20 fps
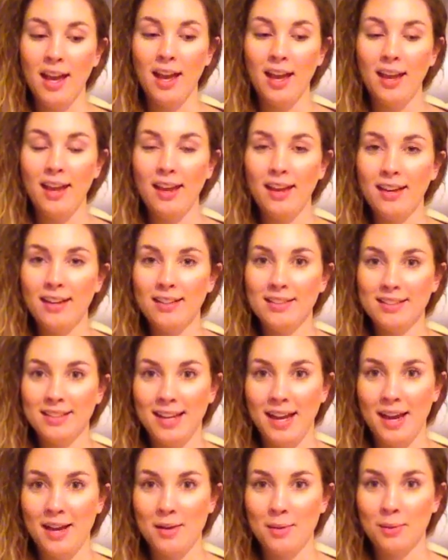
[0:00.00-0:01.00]
and
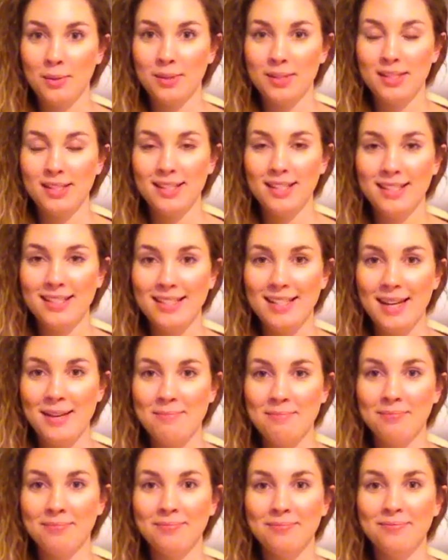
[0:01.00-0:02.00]
I will see you next time.
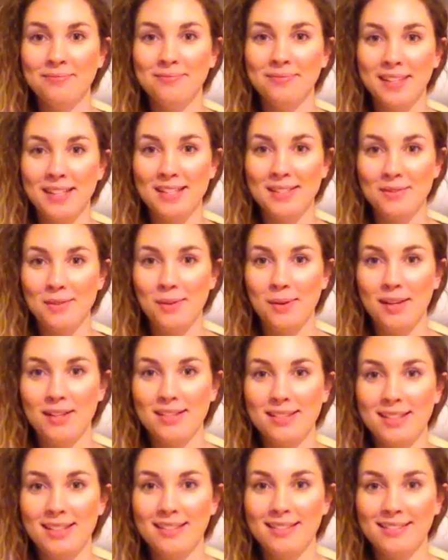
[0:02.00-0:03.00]
Thanks for
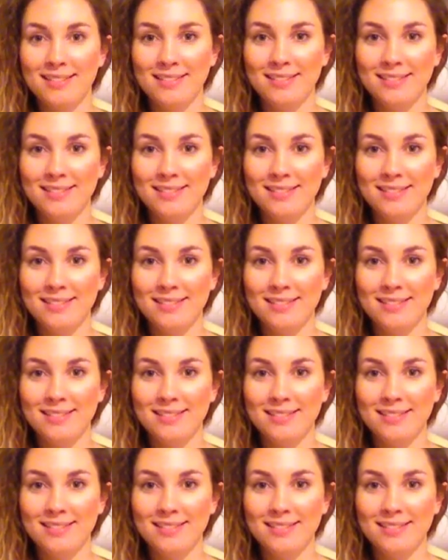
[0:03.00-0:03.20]
watching.